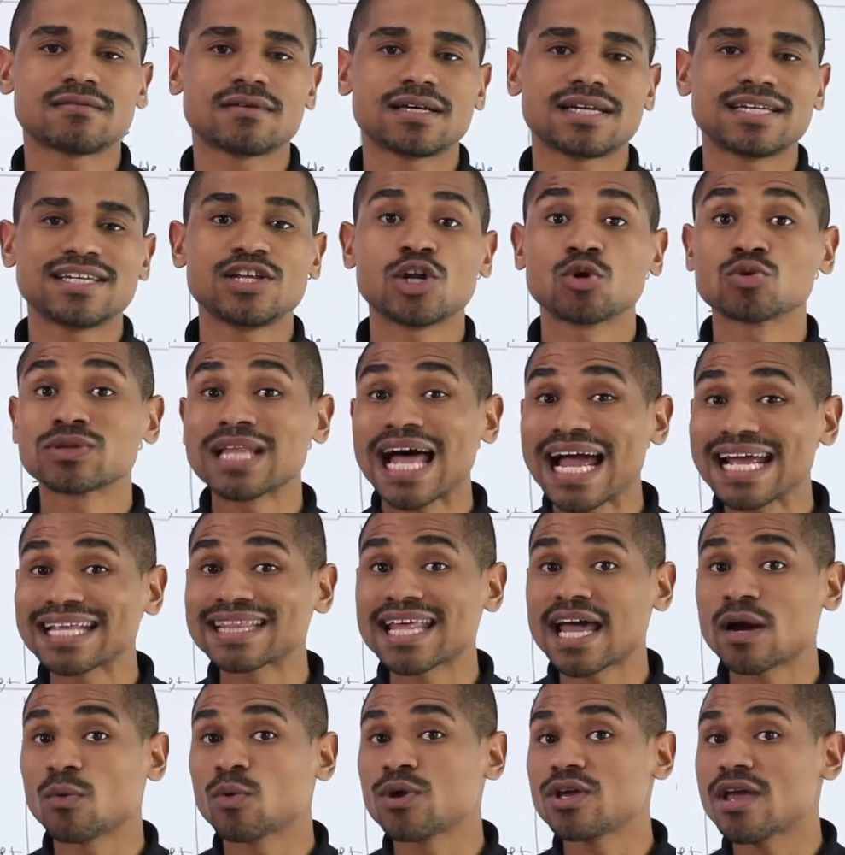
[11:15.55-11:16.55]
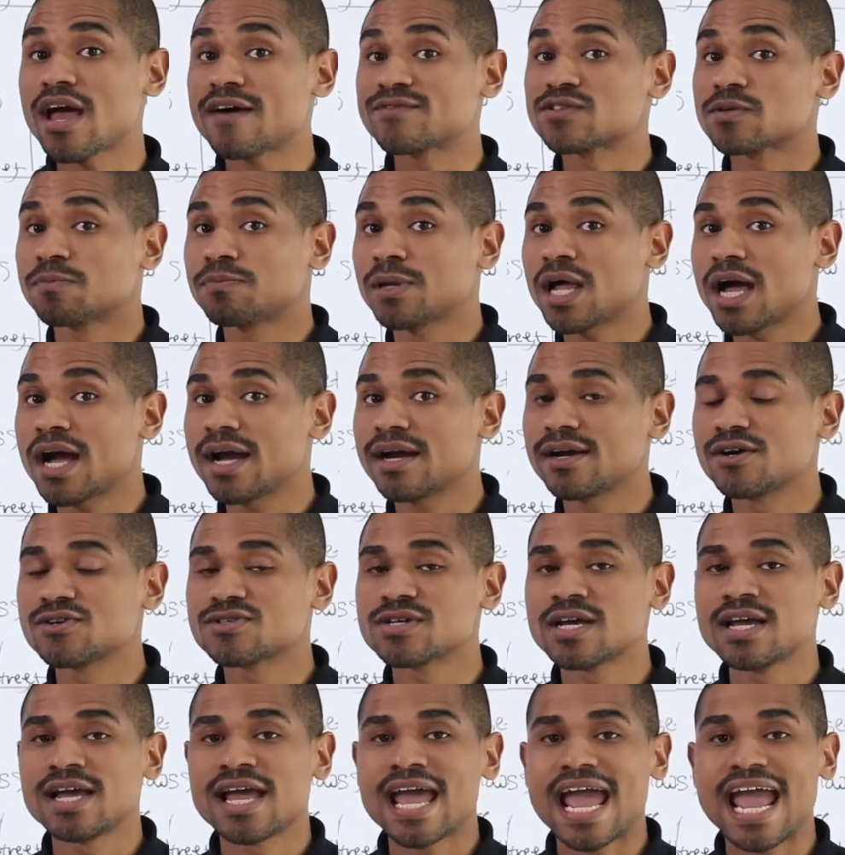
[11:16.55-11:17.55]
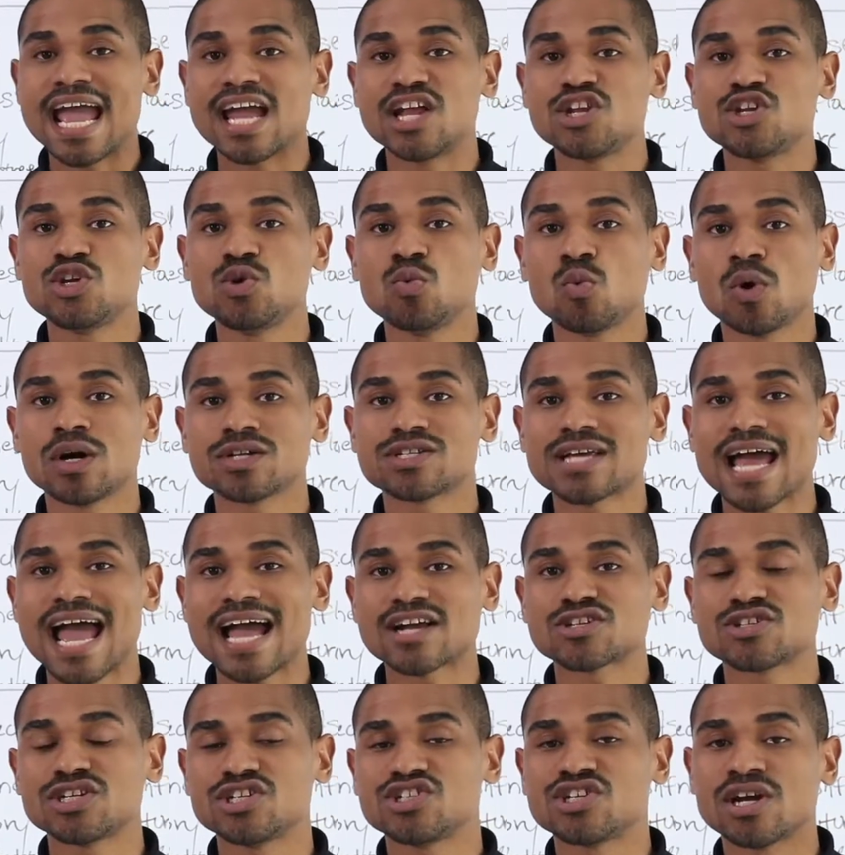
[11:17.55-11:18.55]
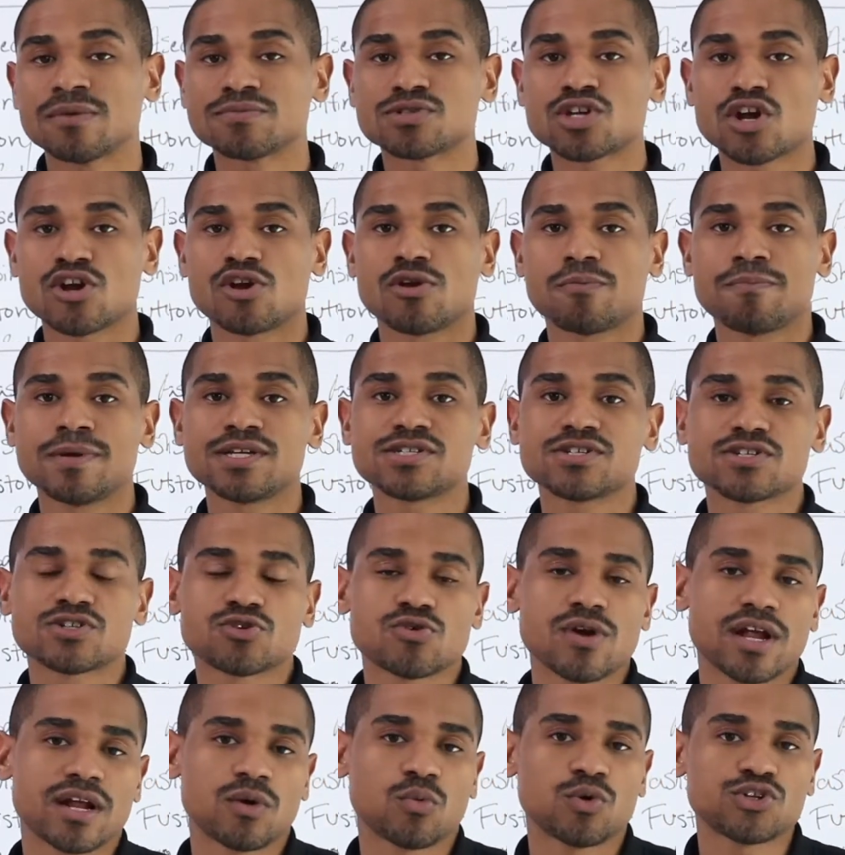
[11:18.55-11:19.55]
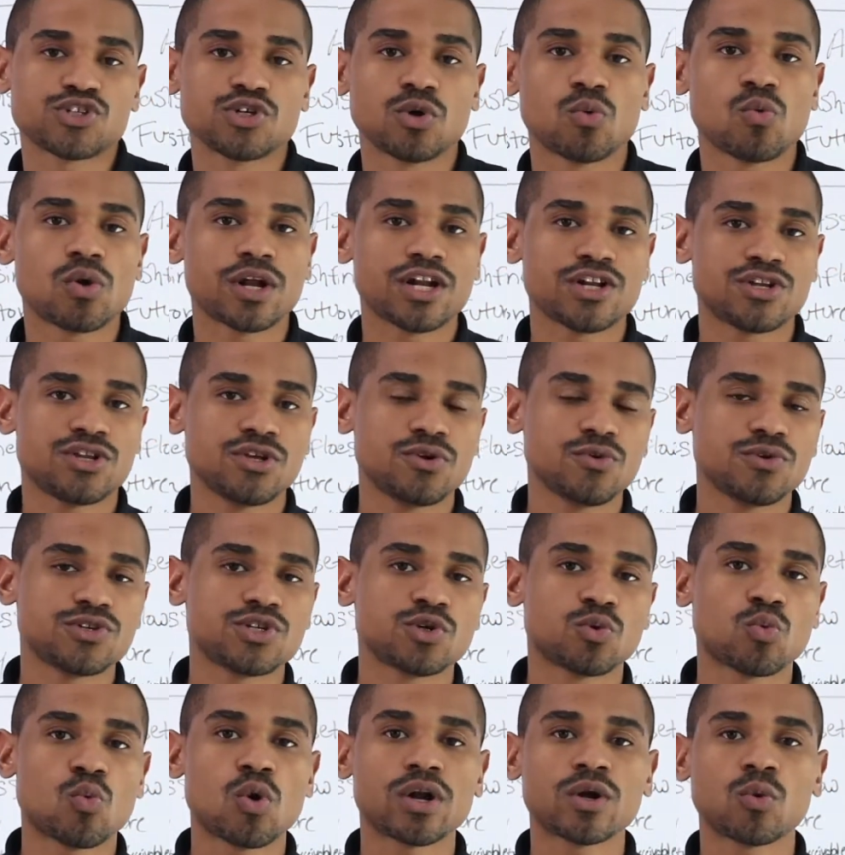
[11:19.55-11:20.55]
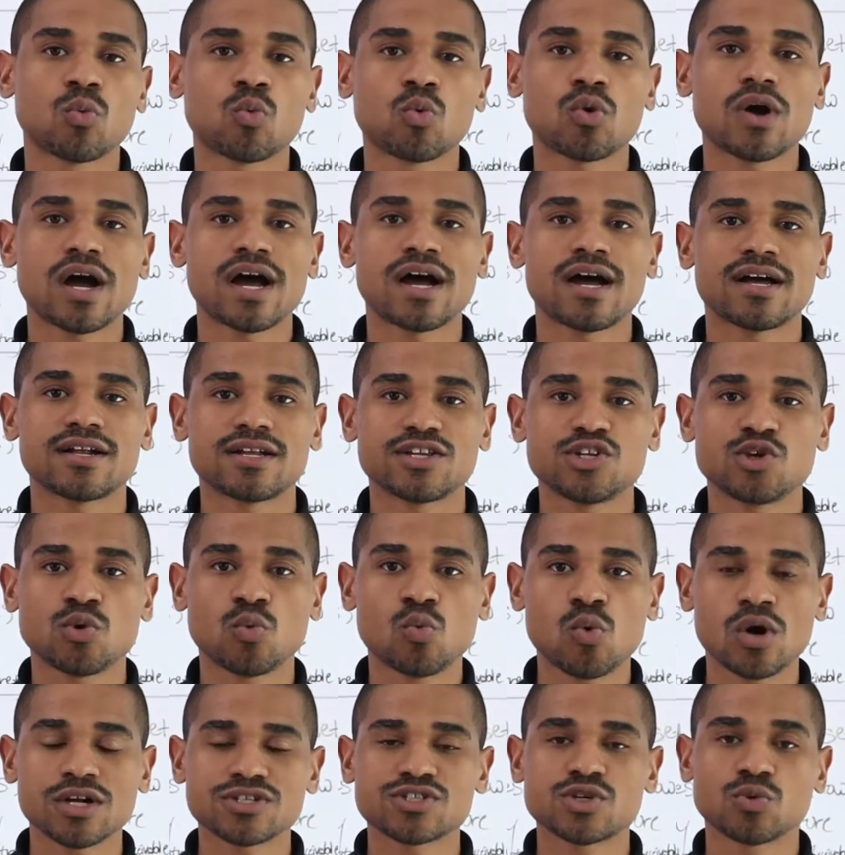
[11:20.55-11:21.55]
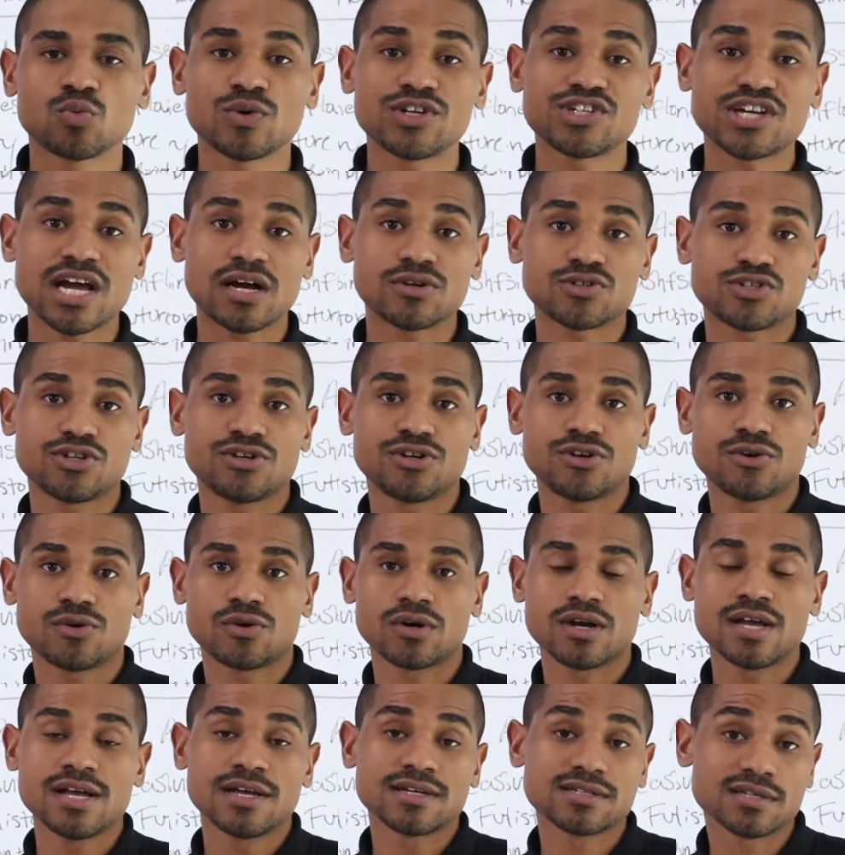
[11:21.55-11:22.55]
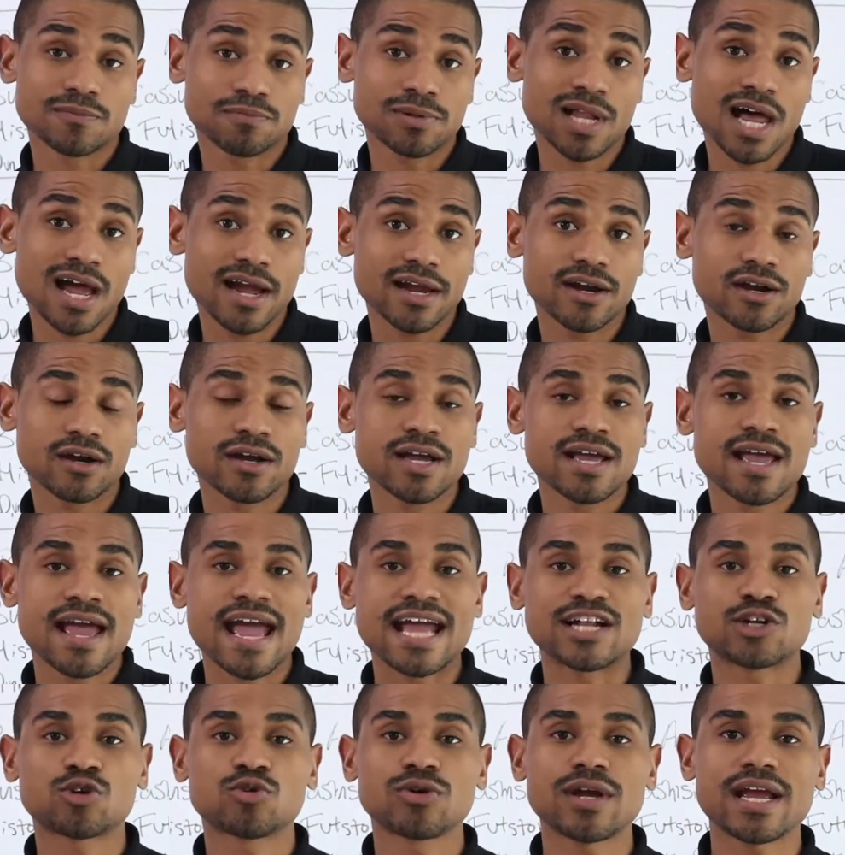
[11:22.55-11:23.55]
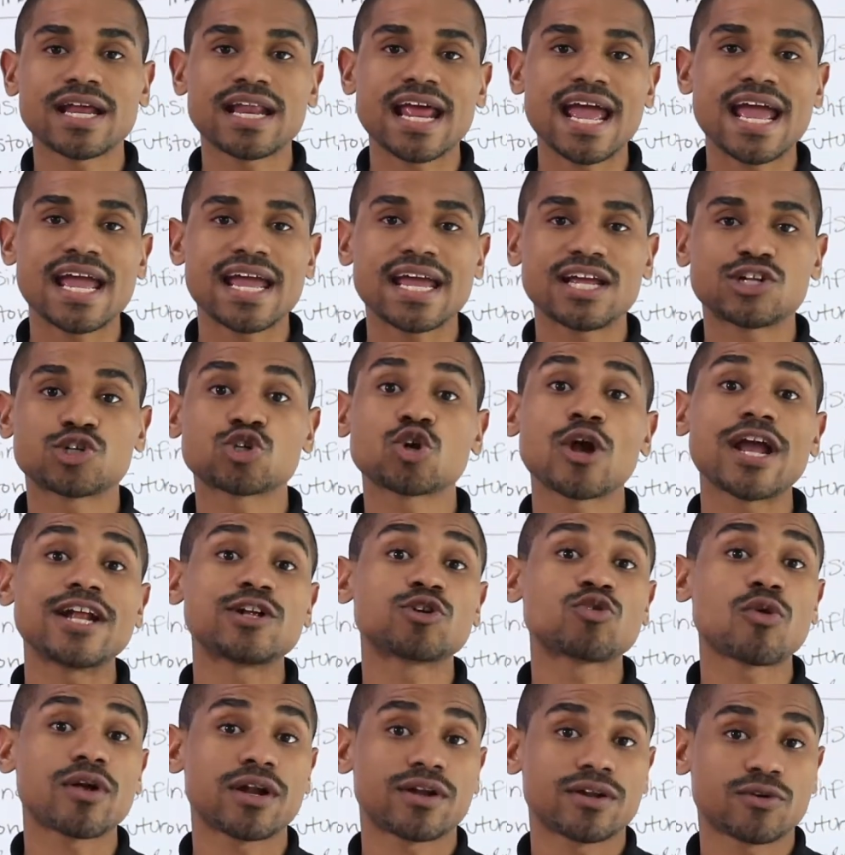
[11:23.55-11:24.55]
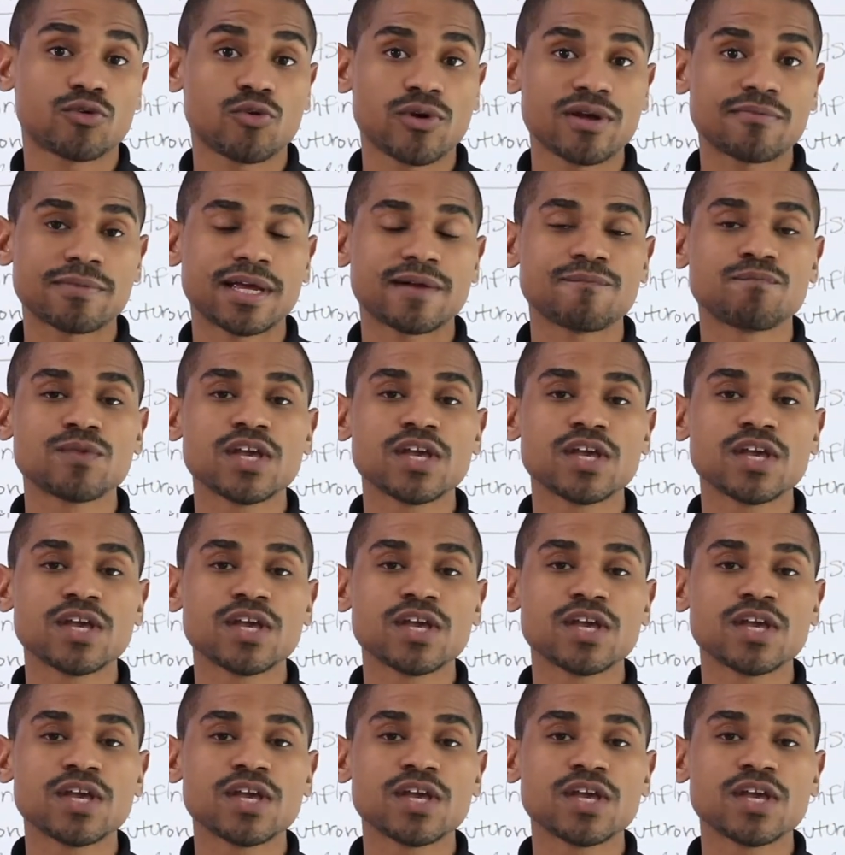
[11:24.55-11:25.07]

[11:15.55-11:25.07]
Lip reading: like that, where you have suppliers and you want to actually jumpstart your business credit, what you'll want to do is you'll want to reach out to your supplier and create a trade credit agreement.